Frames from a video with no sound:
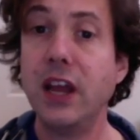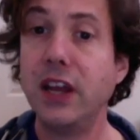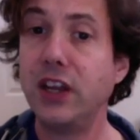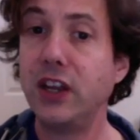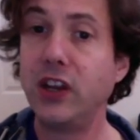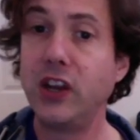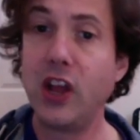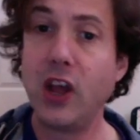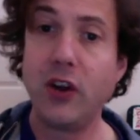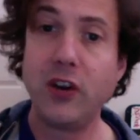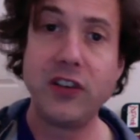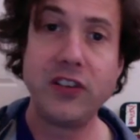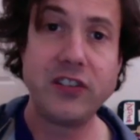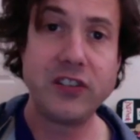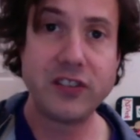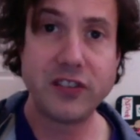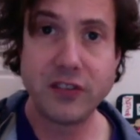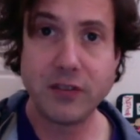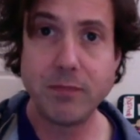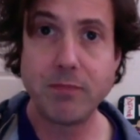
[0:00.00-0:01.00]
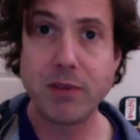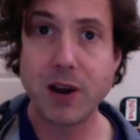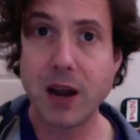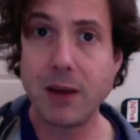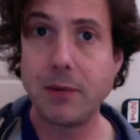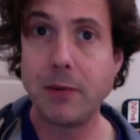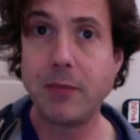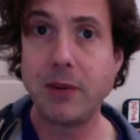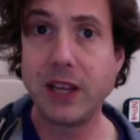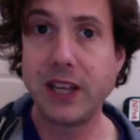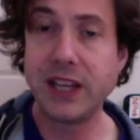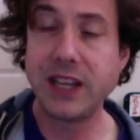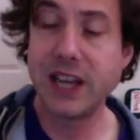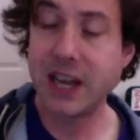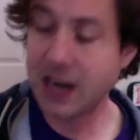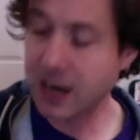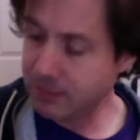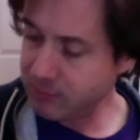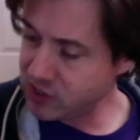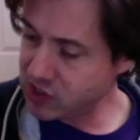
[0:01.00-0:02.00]
You notice probably
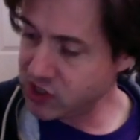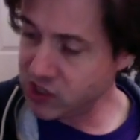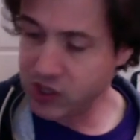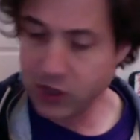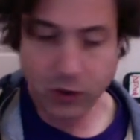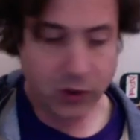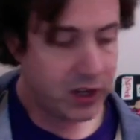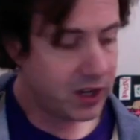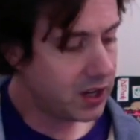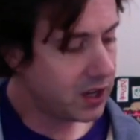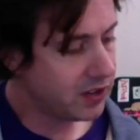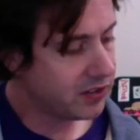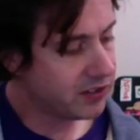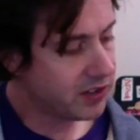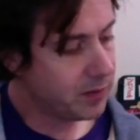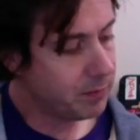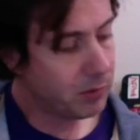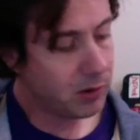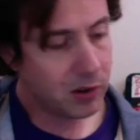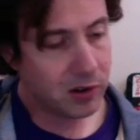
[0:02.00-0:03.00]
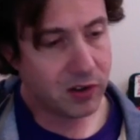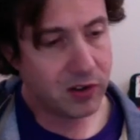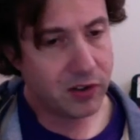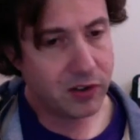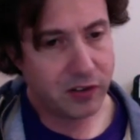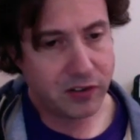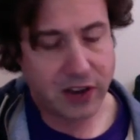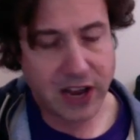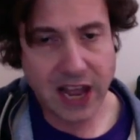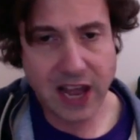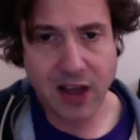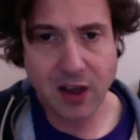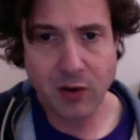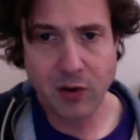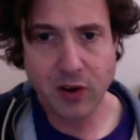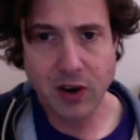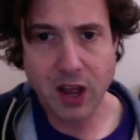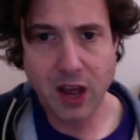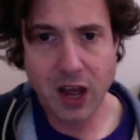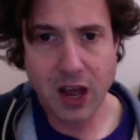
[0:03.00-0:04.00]
that I'm just doing a simple
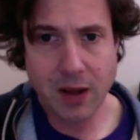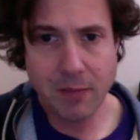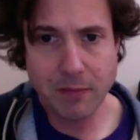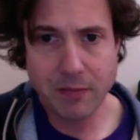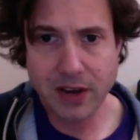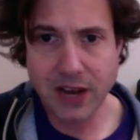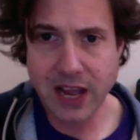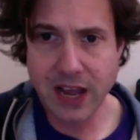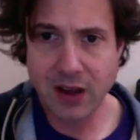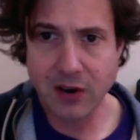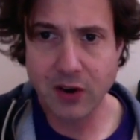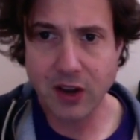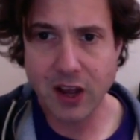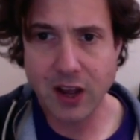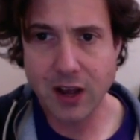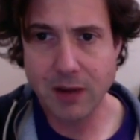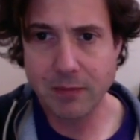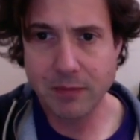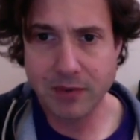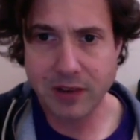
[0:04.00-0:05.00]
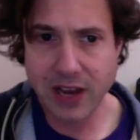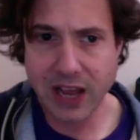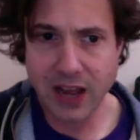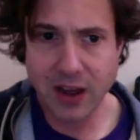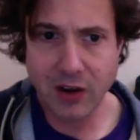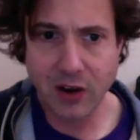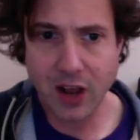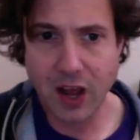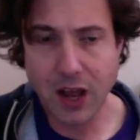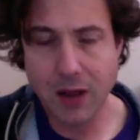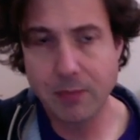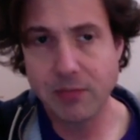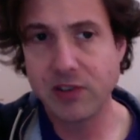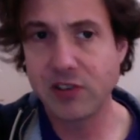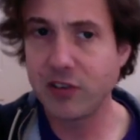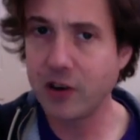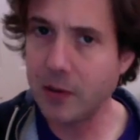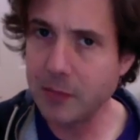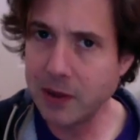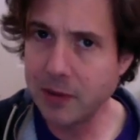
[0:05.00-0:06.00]
down, up, down, up, down, up
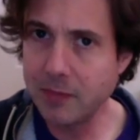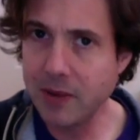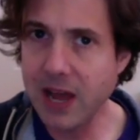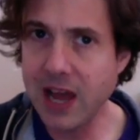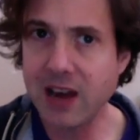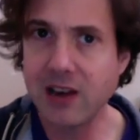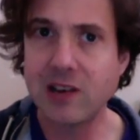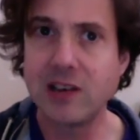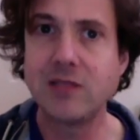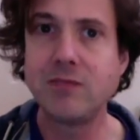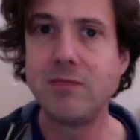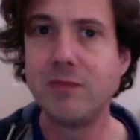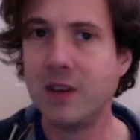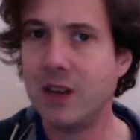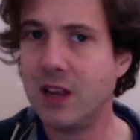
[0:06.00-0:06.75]
strumming pattern.